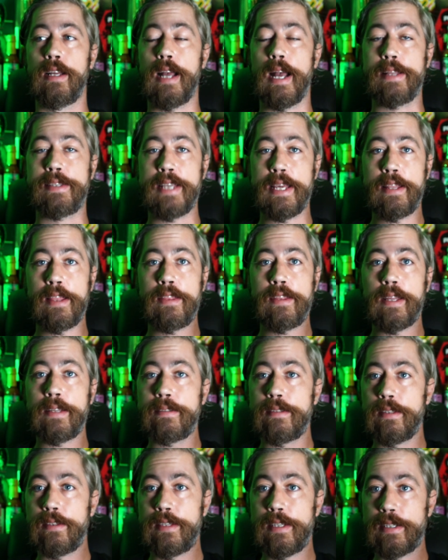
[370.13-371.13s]
At the end of
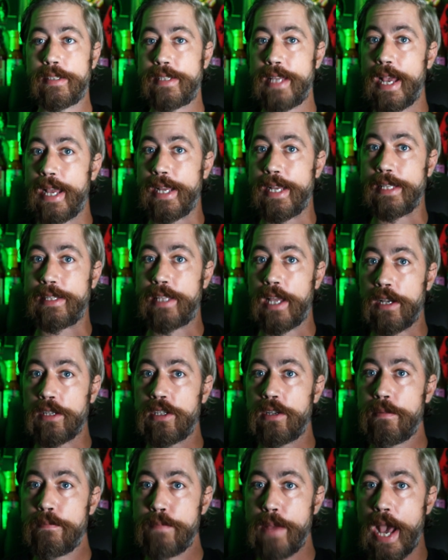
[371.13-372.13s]
the day, it
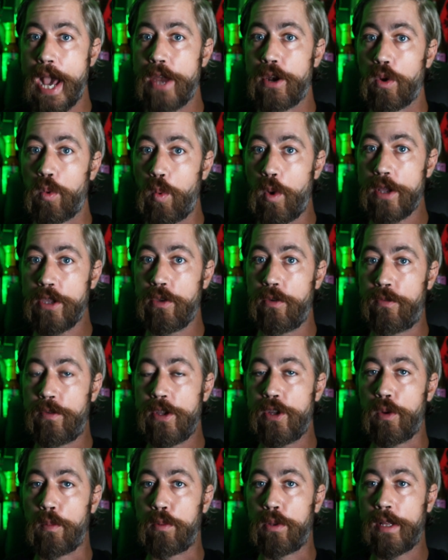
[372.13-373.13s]
doesn't matter what you
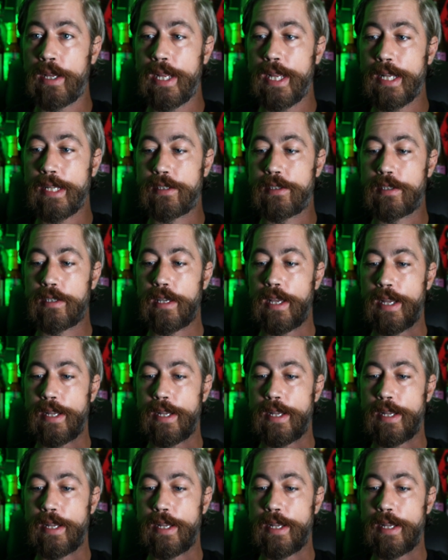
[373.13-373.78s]
feed your plants,